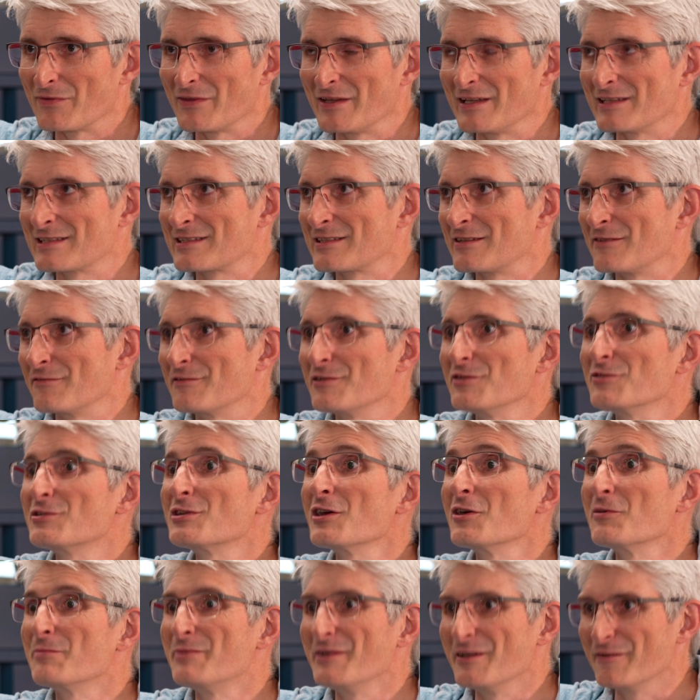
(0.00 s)
this sort of
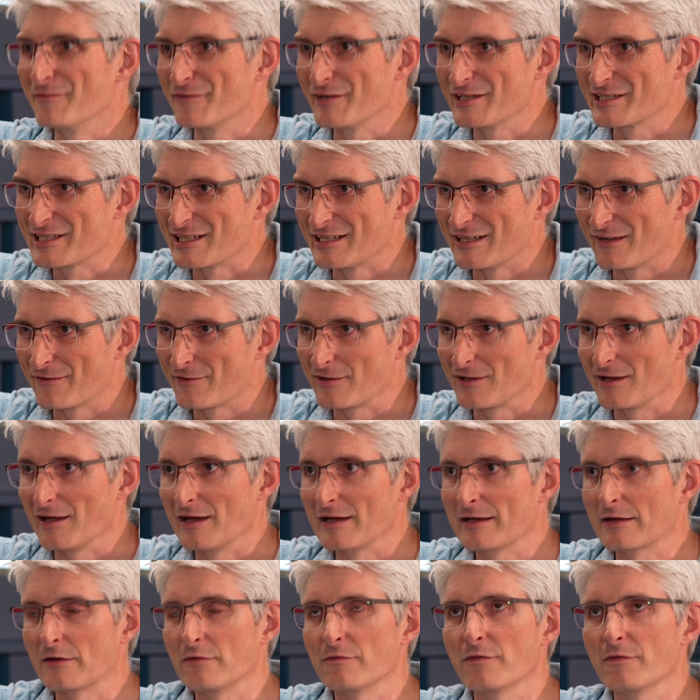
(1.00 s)
utopian vision, if you like,